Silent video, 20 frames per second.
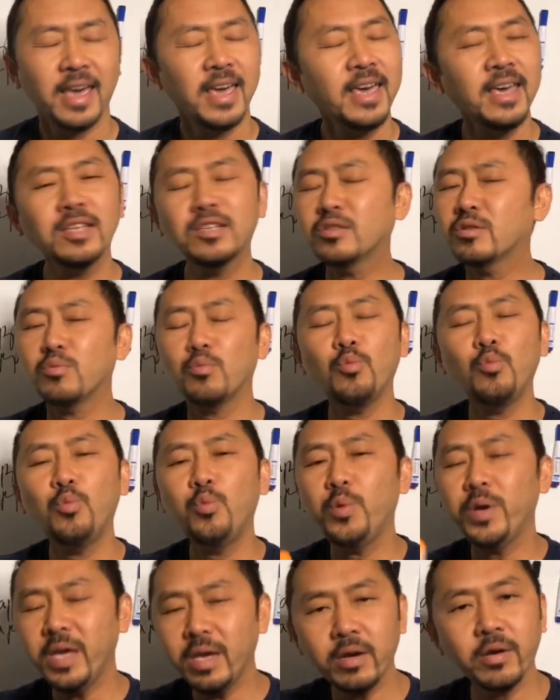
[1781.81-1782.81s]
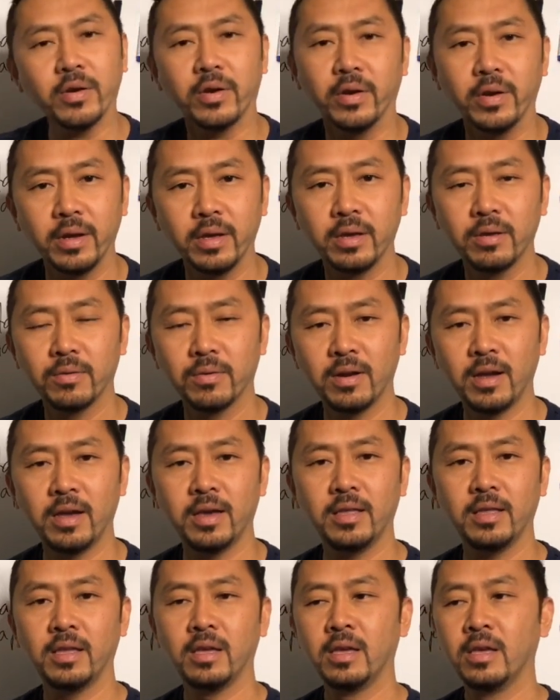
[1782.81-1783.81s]
It's weird,
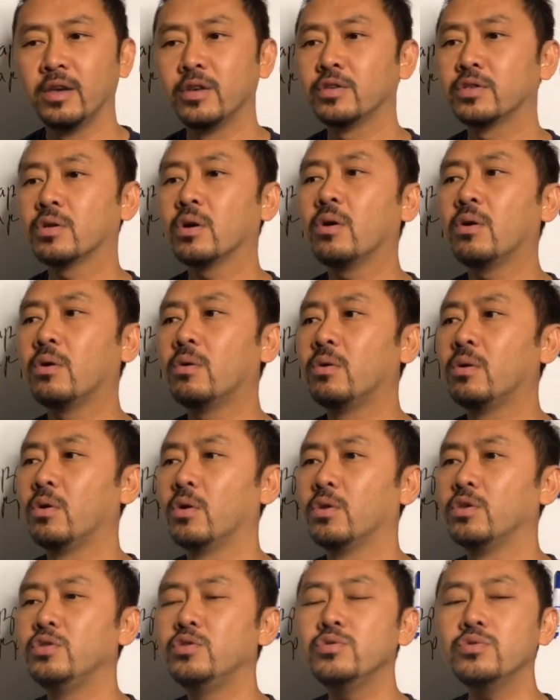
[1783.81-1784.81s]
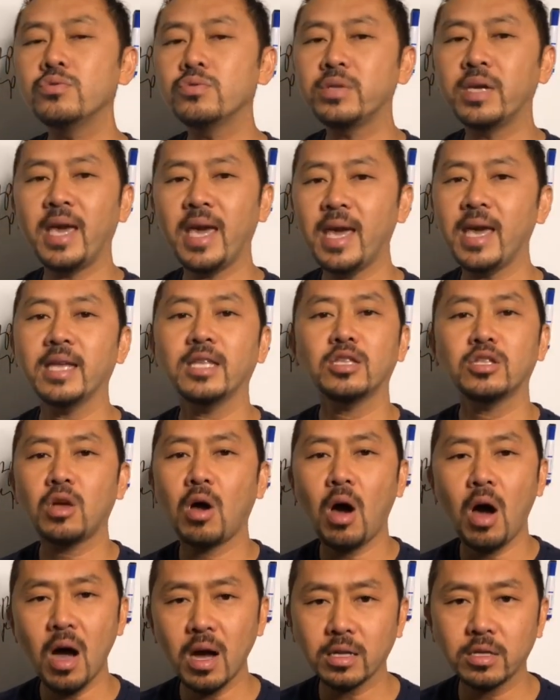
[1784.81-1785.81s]
right? So you can't
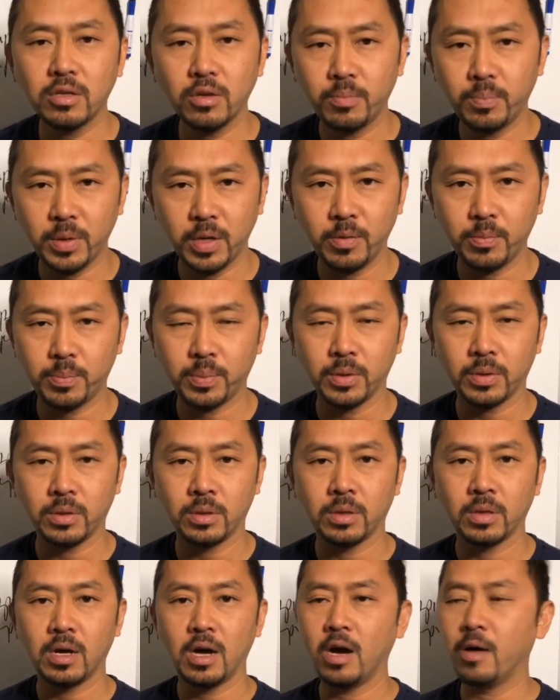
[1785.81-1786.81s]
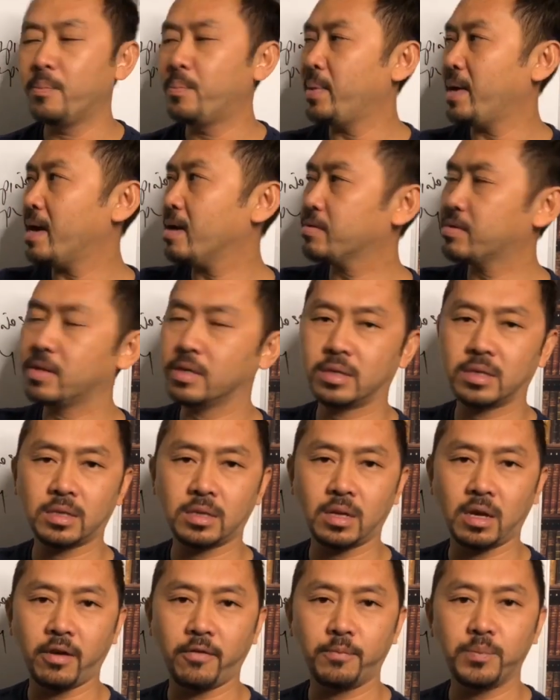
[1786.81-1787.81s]
talk to people about this
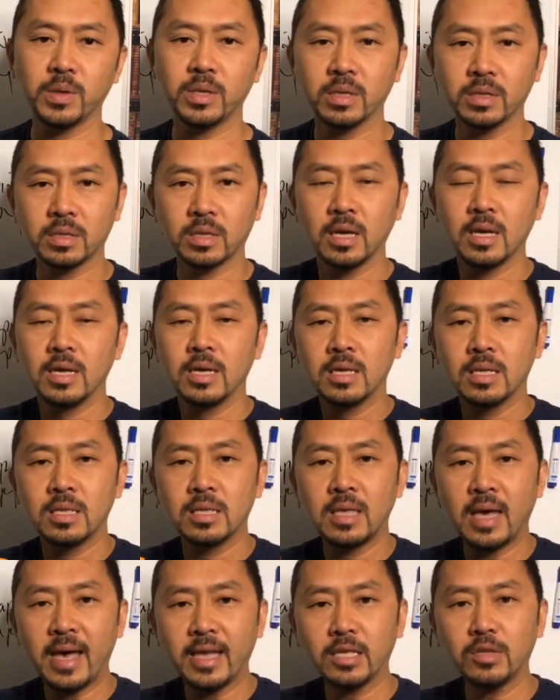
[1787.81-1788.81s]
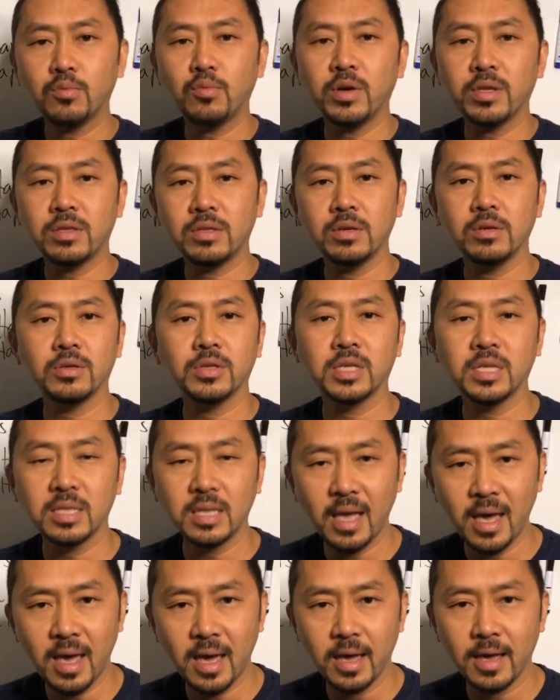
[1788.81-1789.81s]
stuff because that's what they'll
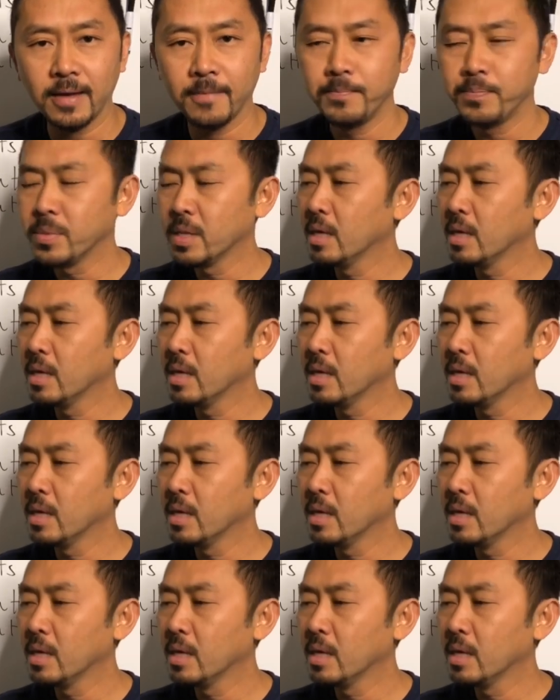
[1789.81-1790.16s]
say.